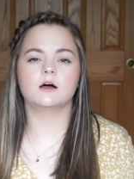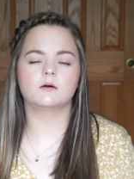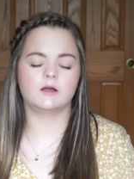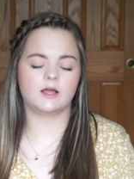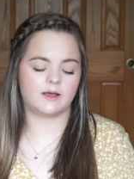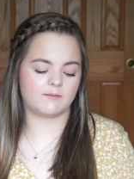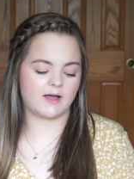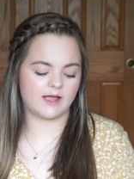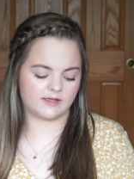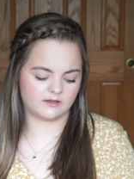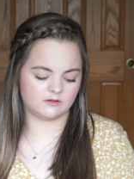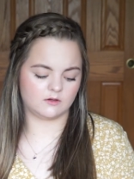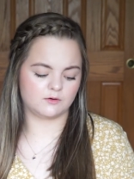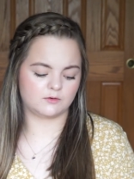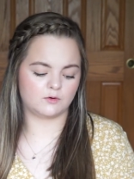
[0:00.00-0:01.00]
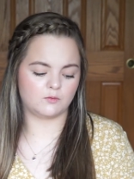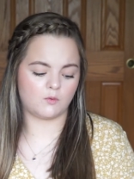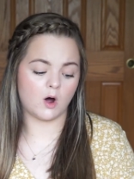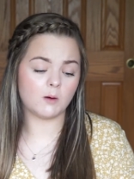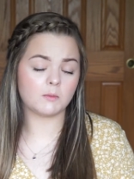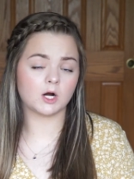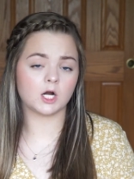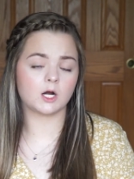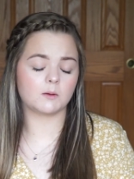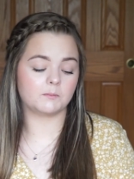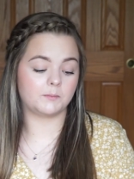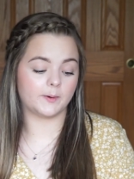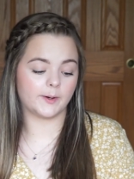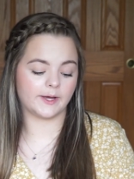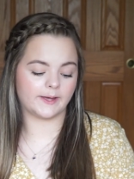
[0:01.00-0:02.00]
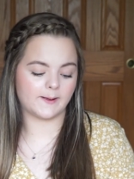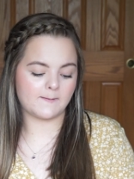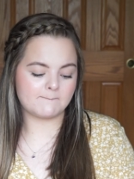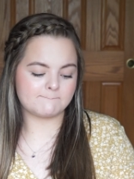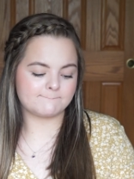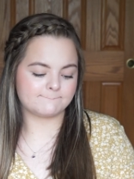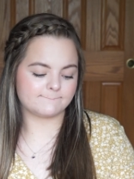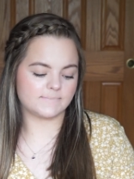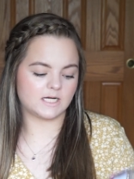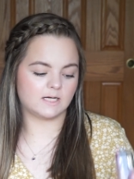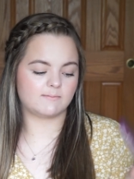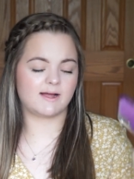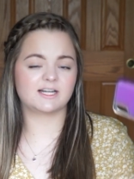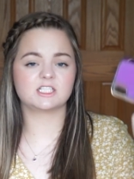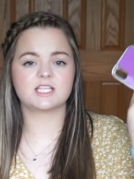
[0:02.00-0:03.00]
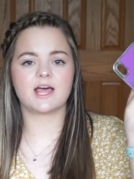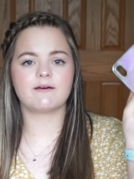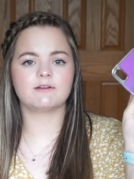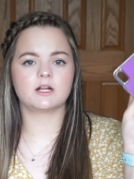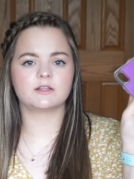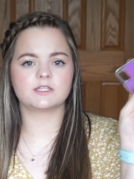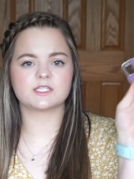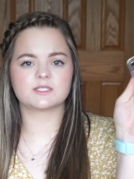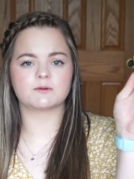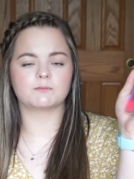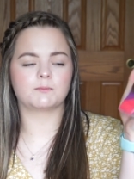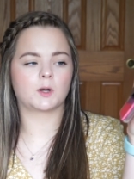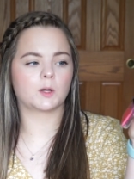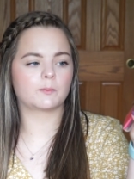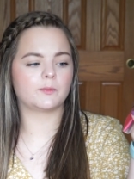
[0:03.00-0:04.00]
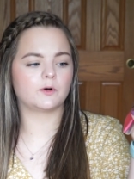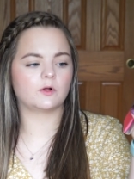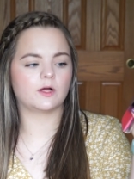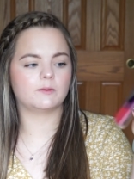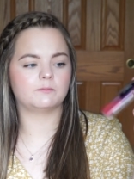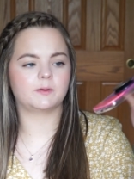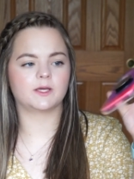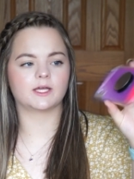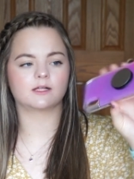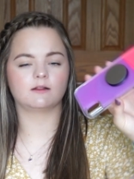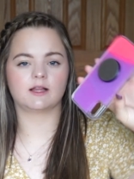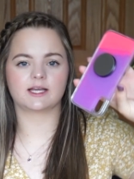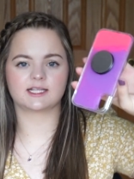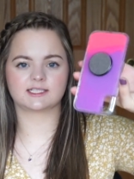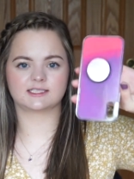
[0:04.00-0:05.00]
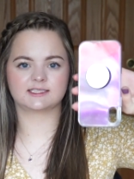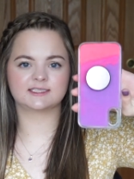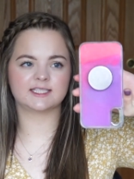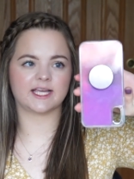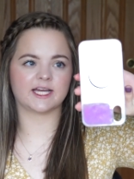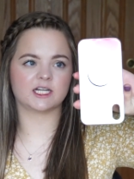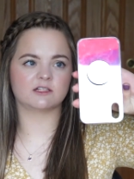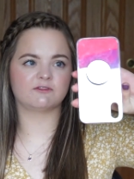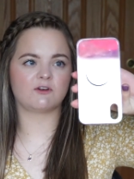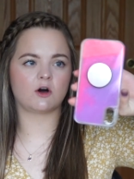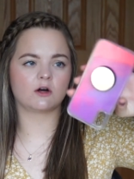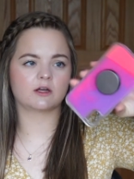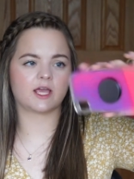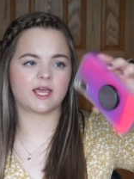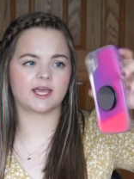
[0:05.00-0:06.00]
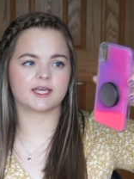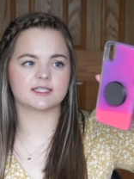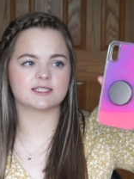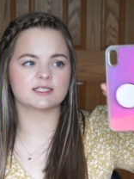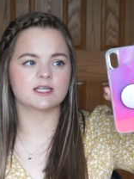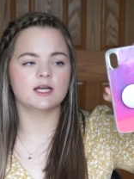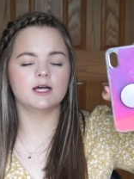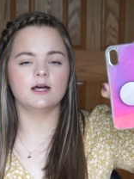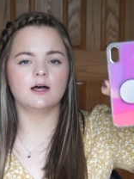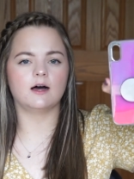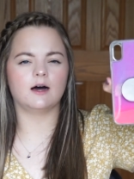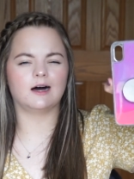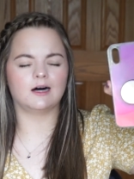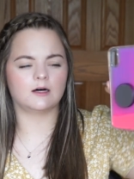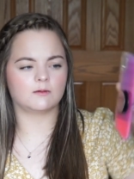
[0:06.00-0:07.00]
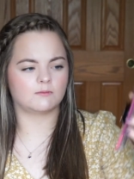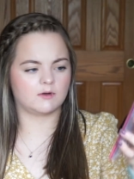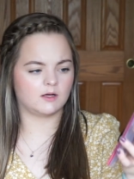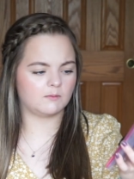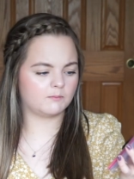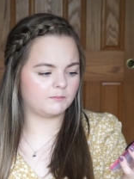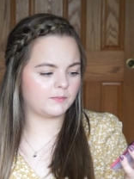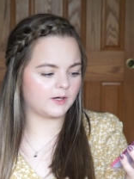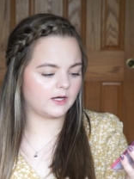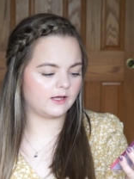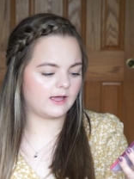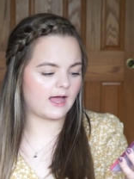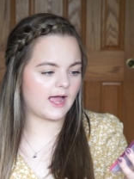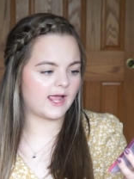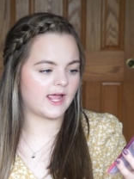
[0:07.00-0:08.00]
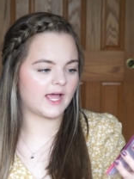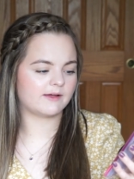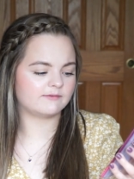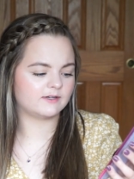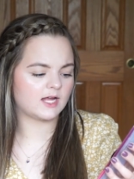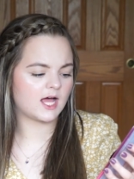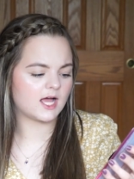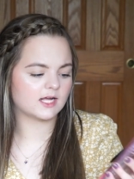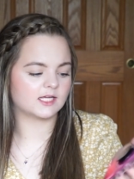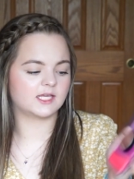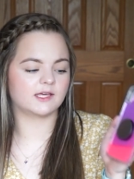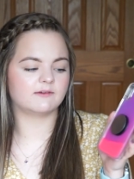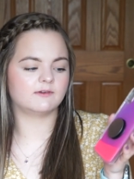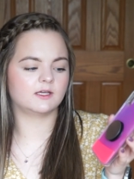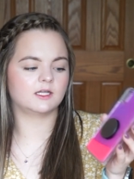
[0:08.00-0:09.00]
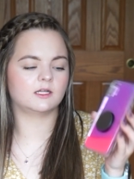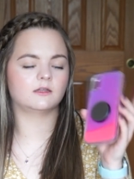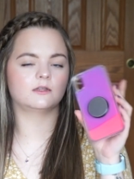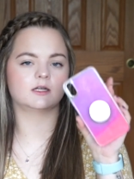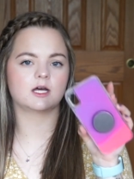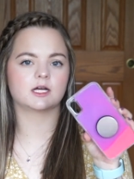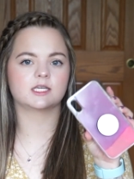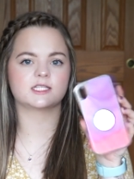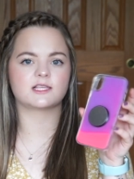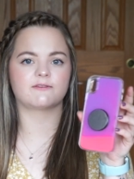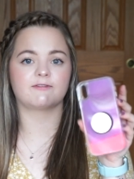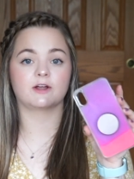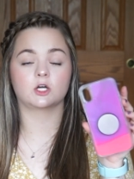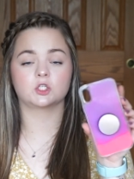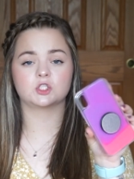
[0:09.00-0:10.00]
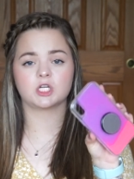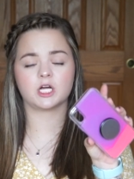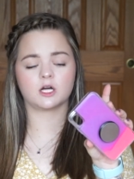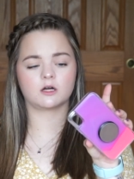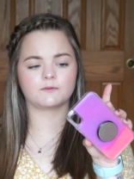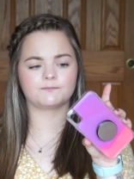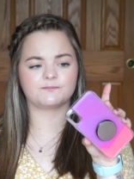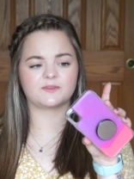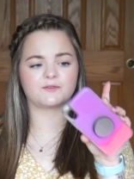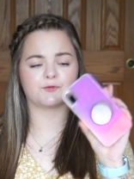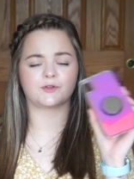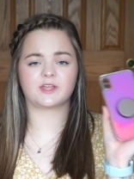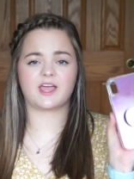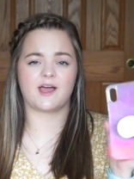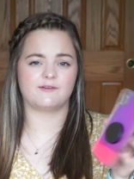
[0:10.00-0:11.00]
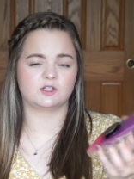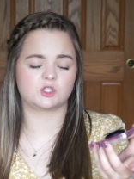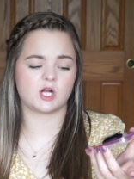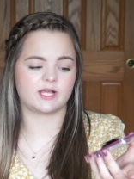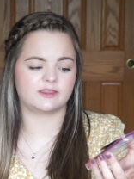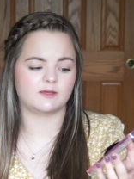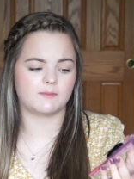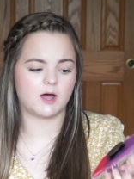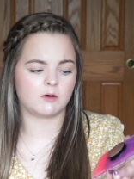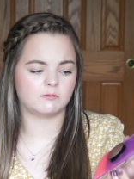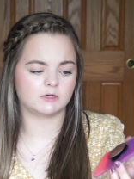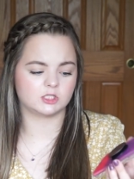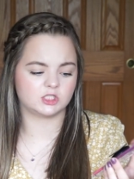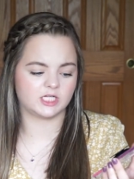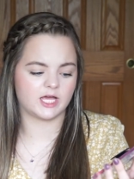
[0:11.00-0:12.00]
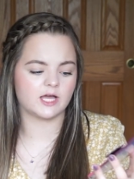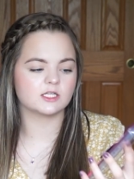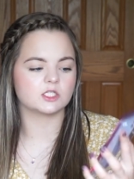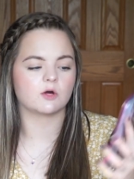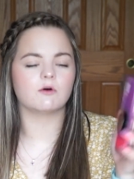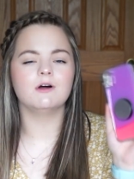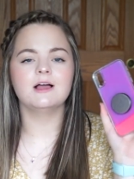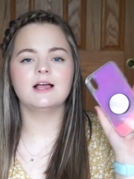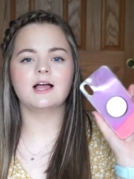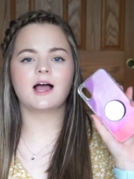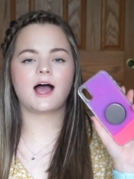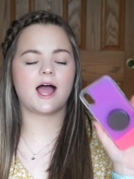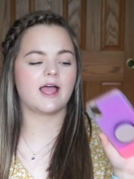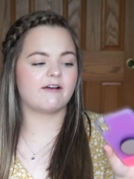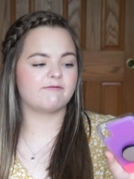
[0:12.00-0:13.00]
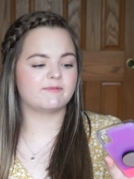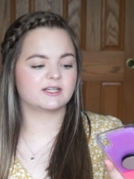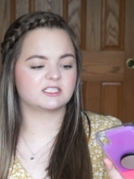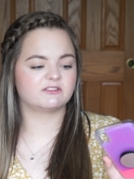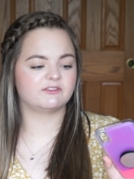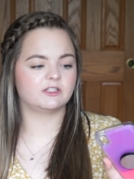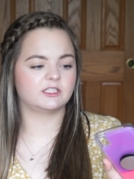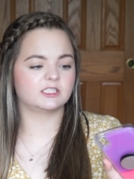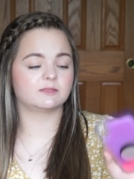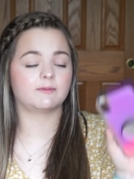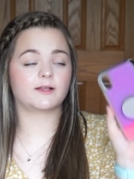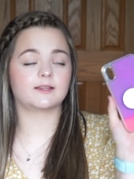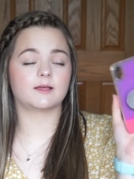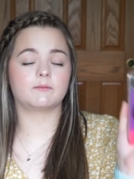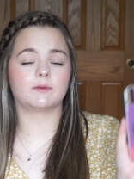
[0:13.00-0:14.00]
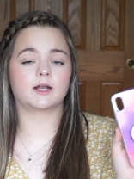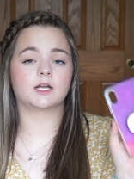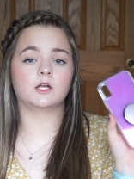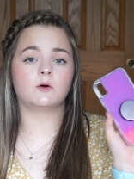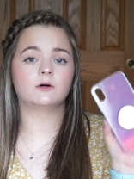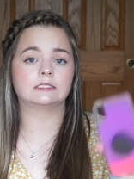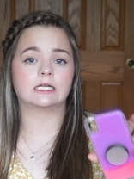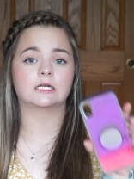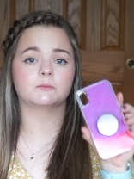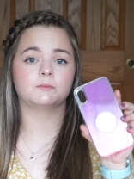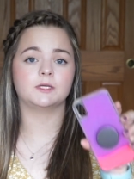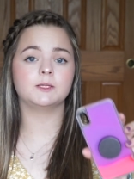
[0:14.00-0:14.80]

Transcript: at my local Walmart, but I just have it on this purple and pink like sandfall case, but I have not given the Nuckies a fair share. Really haven't tried them out much yet, so I have mixed feelings about them, but I know a lot of